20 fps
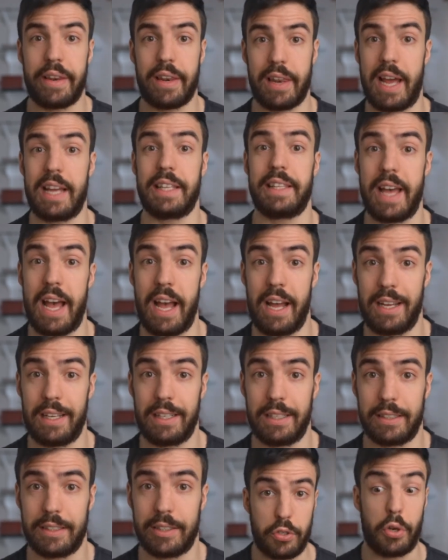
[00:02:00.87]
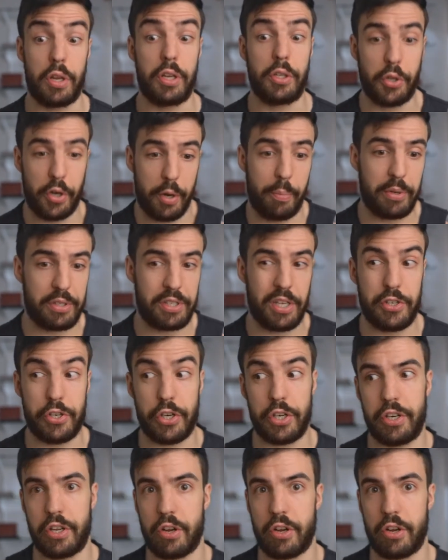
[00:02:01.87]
like that. So they do the procedure, they